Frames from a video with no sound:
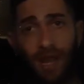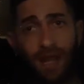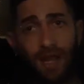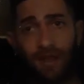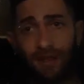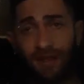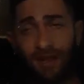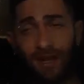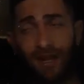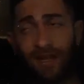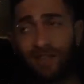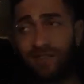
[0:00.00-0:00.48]

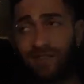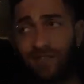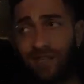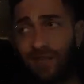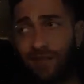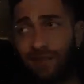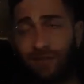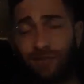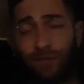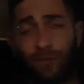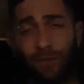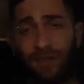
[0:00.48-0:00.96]
and now I sit
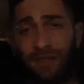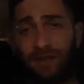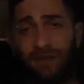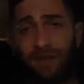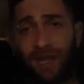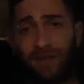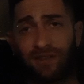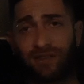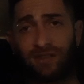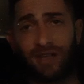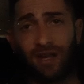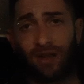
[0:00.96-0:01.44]
in a
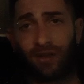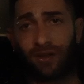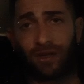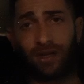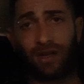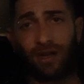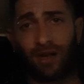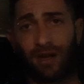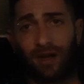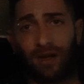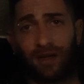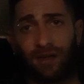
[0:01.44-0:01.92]
$20,000
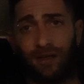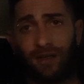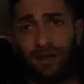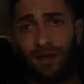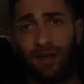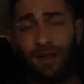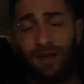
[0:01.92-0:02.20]
car.